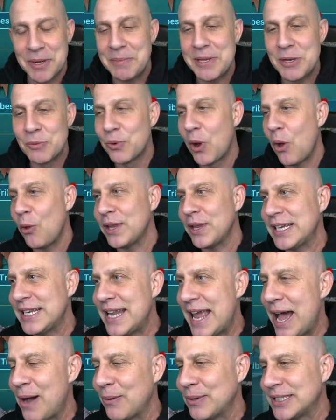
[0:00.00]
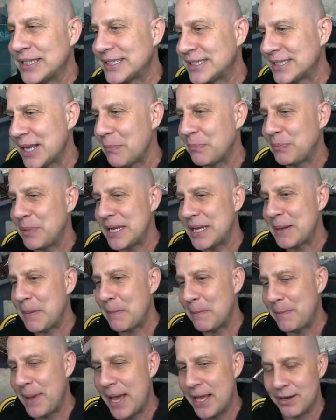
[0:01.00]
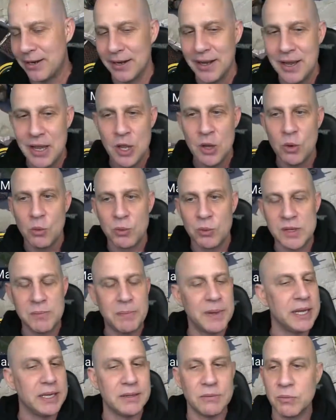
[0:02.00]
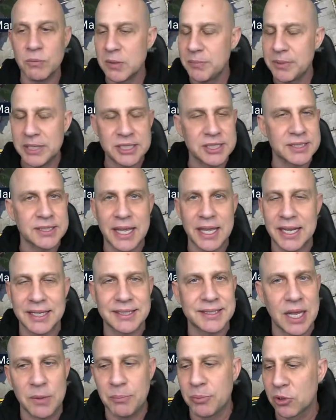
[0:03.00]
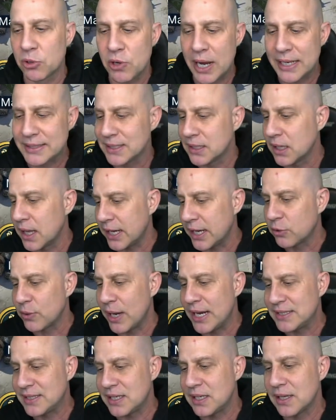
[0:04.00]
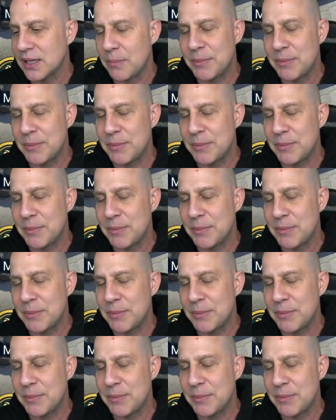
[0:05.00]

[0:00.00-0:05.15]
be rolling now with something better. We've been just like I said, progressing like crazy. Let